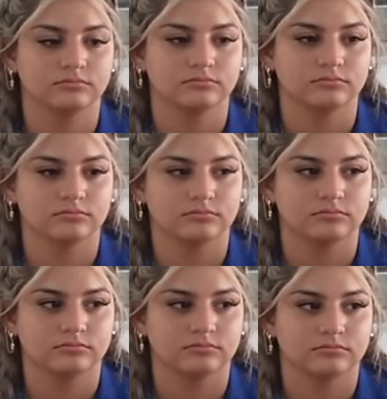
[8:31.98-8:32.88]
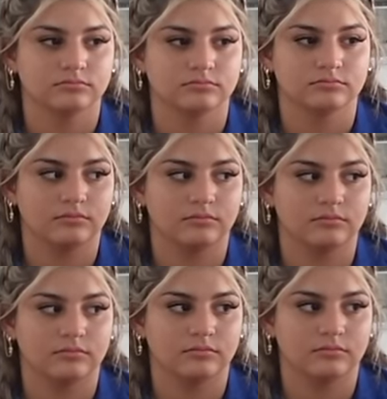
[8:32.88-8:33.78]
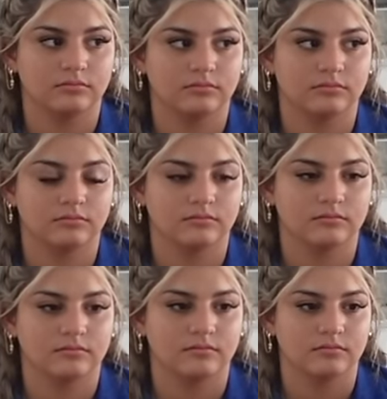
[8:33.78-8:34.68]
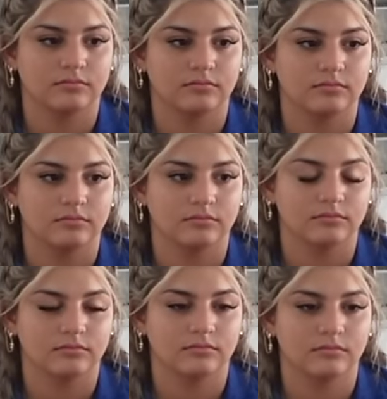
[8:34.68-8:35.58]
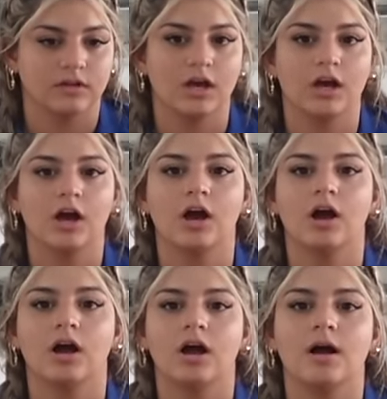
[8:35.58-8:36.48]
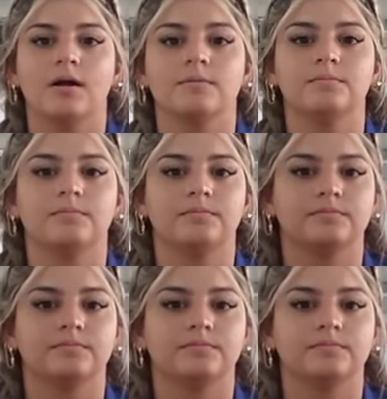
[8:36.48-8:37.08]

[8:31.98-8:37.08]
This person isn't speaking.